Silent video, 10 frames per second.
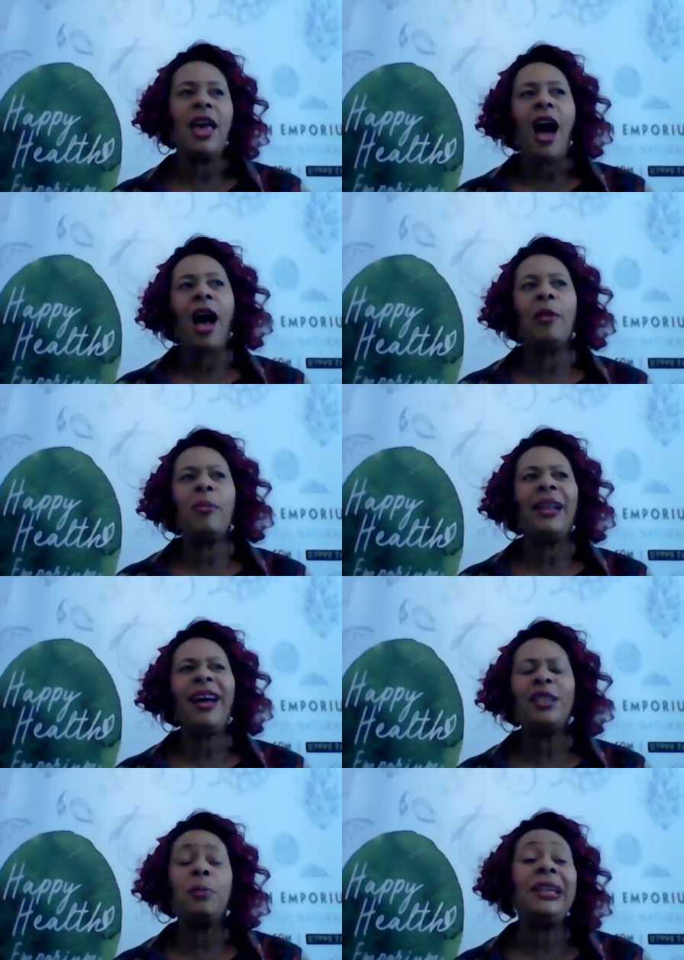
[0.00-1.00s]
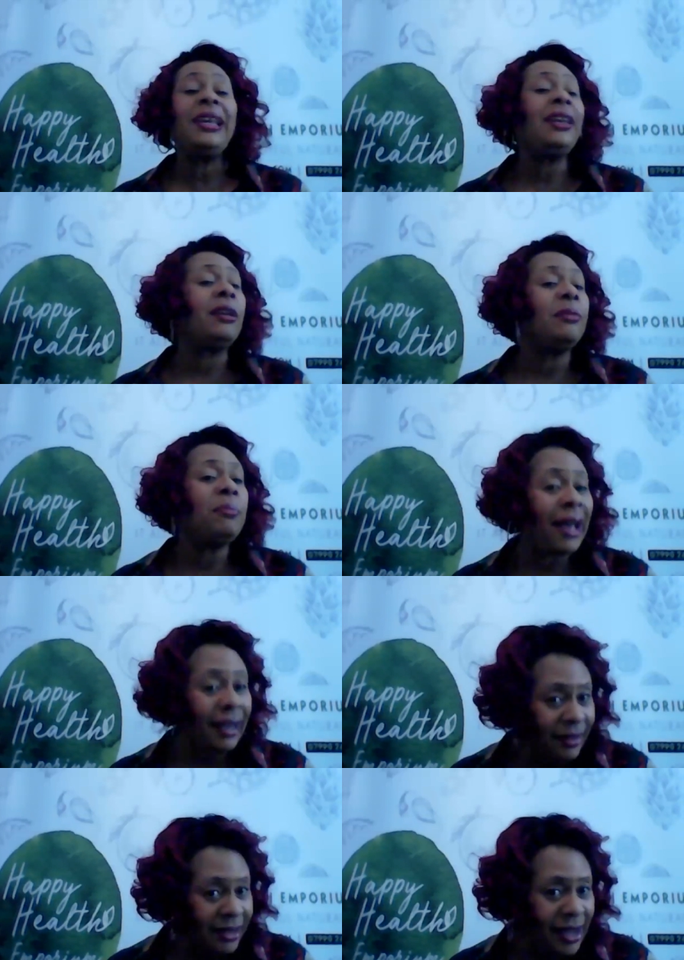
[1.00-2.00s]
I liked Monique back
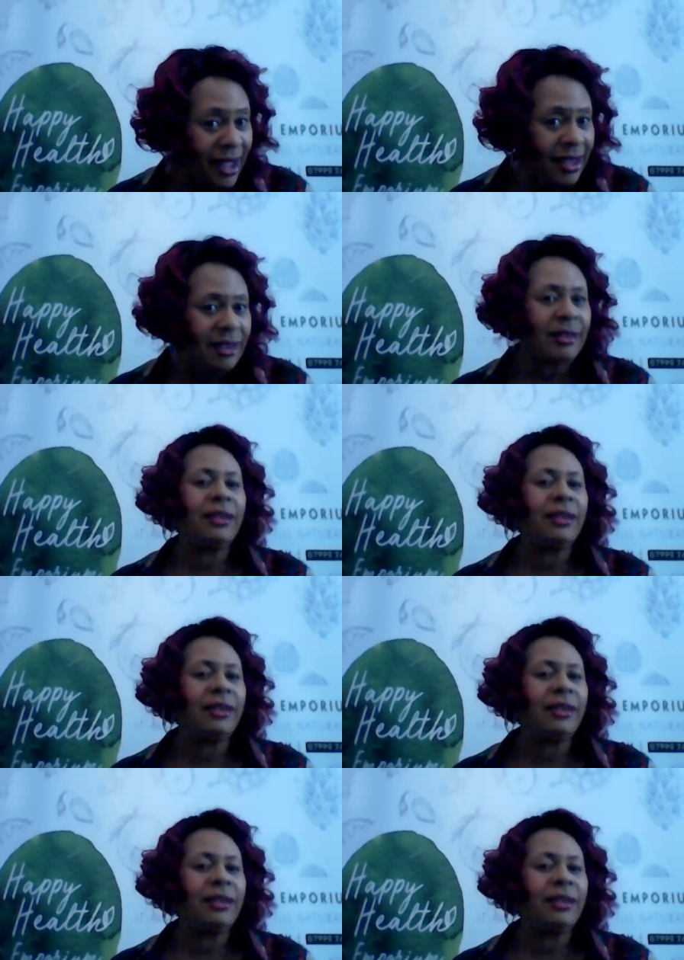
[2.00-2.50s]
in the day.